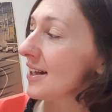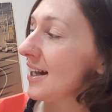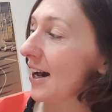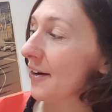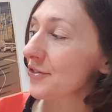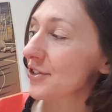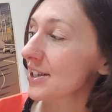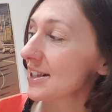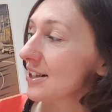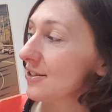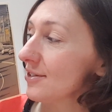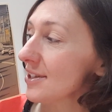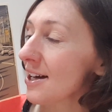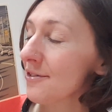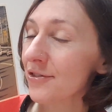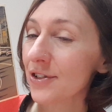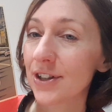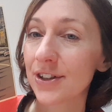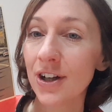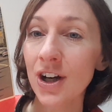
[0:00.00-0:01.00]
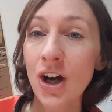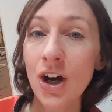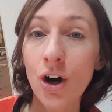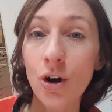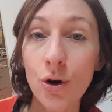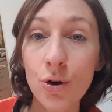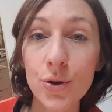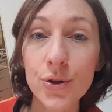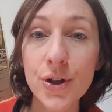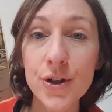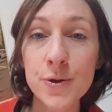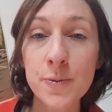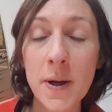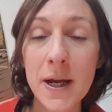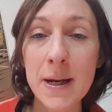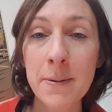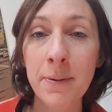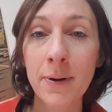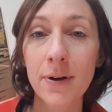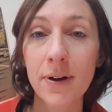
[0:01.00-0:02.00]
after year 11. All those
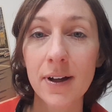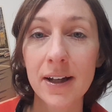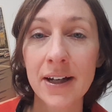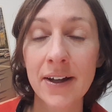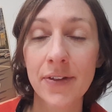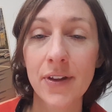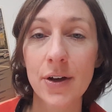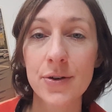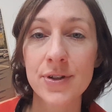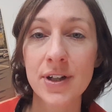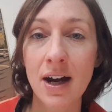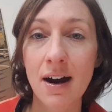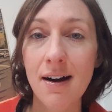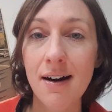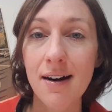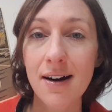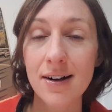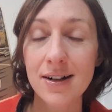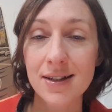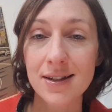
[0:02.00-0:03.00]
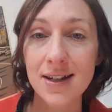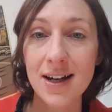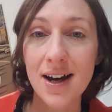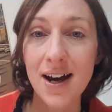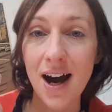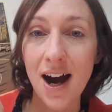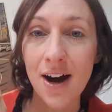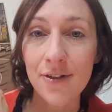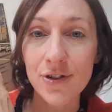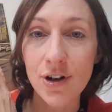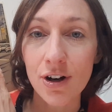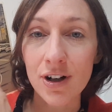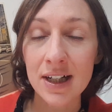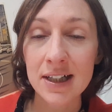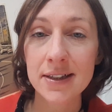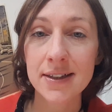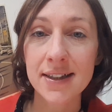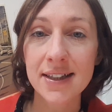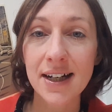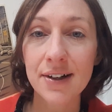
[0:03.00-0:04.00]
people in those cars have got a
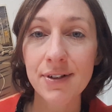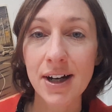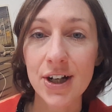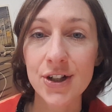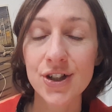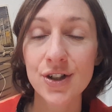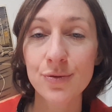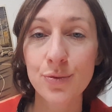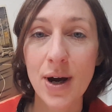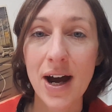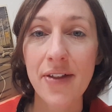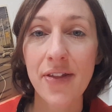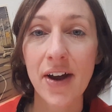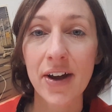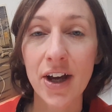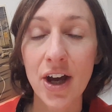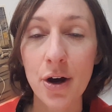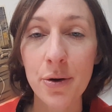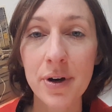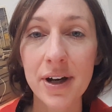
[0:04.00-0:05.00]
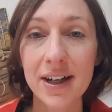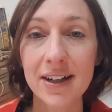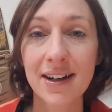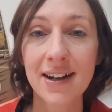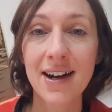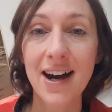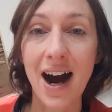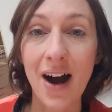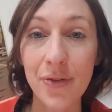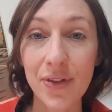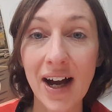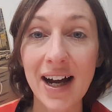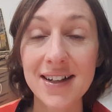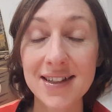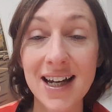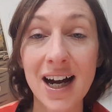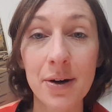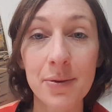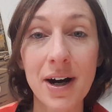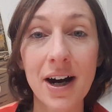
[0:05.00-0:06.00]
clear direction of where they're going, and
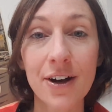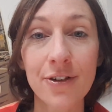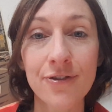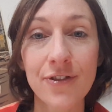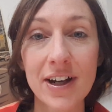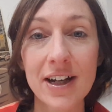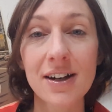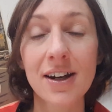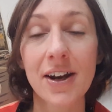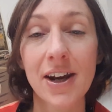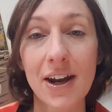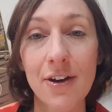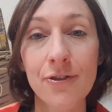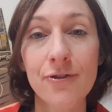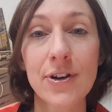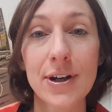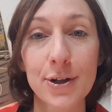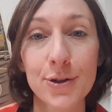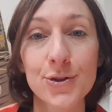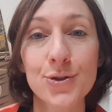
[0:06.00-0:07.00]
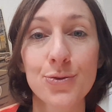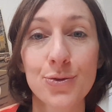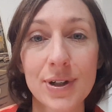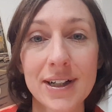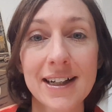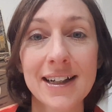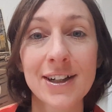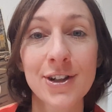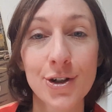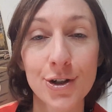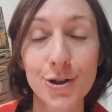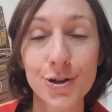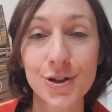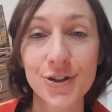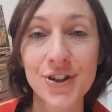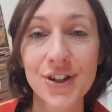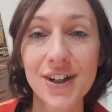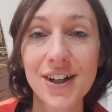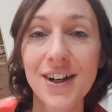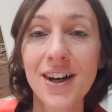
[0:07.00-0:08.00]
that's how I feel, and it feels really
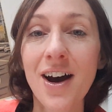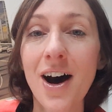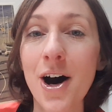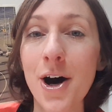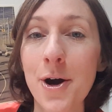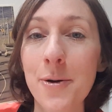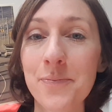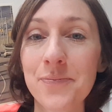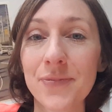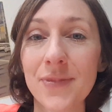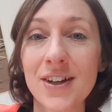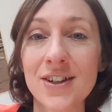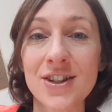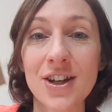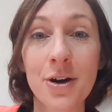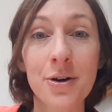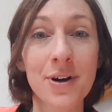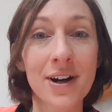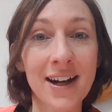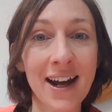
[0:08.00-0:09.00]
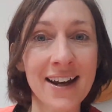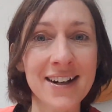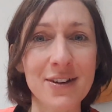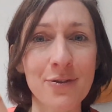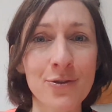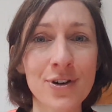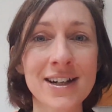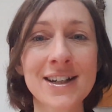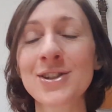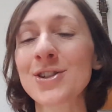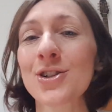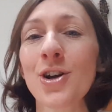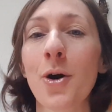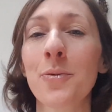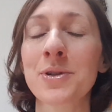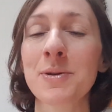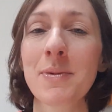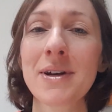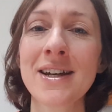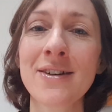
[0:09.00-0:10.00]
good. So again, it really
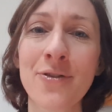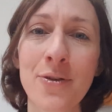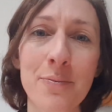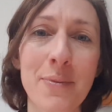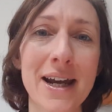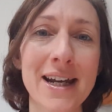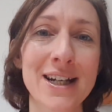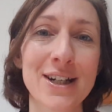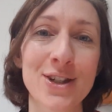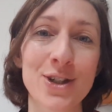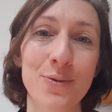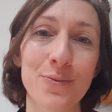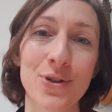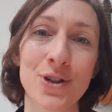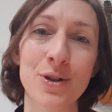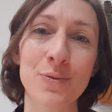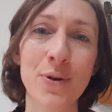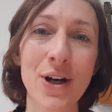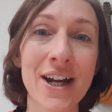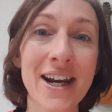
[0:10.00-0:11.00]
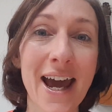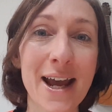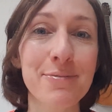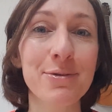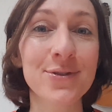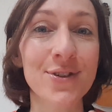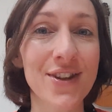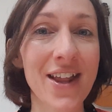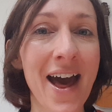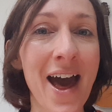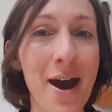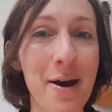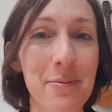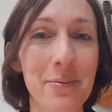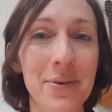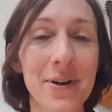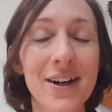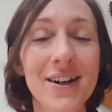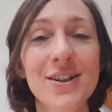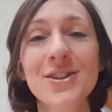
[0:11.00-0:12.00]
stops me from making assumptions, but enables
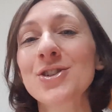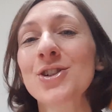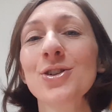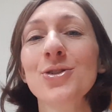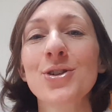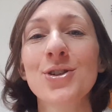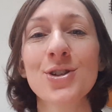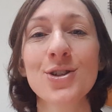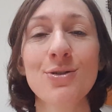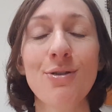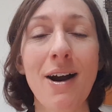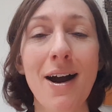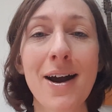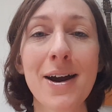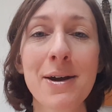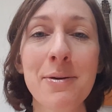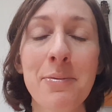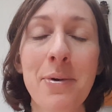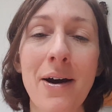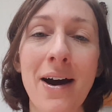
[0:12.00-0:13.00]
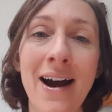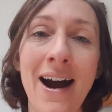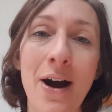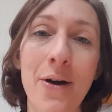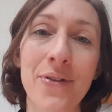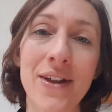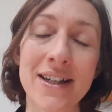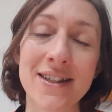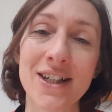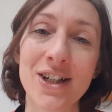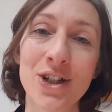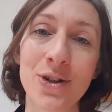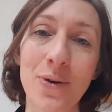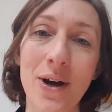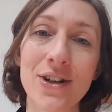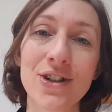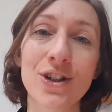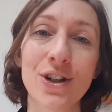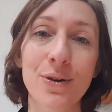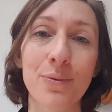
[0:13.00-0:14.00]
them to describe how their
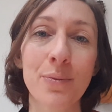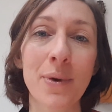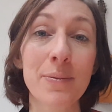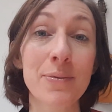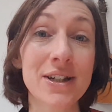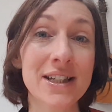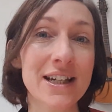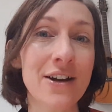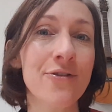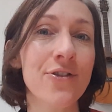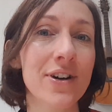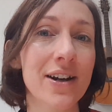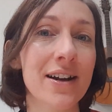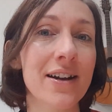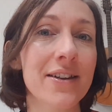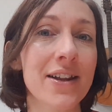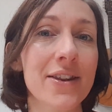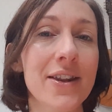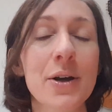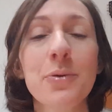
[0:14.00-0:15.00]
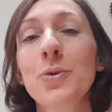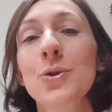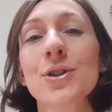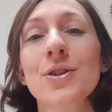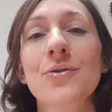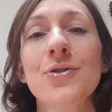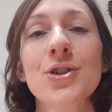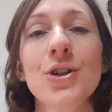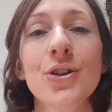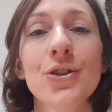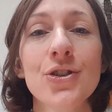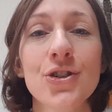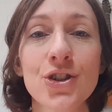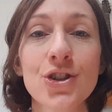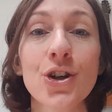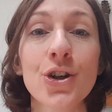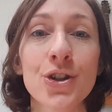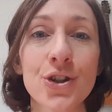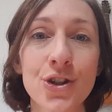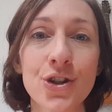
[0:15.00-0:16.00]
situation maybe differently than they would have done
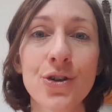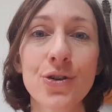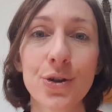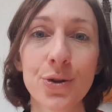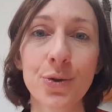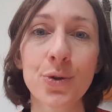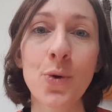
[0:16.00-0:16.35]
just through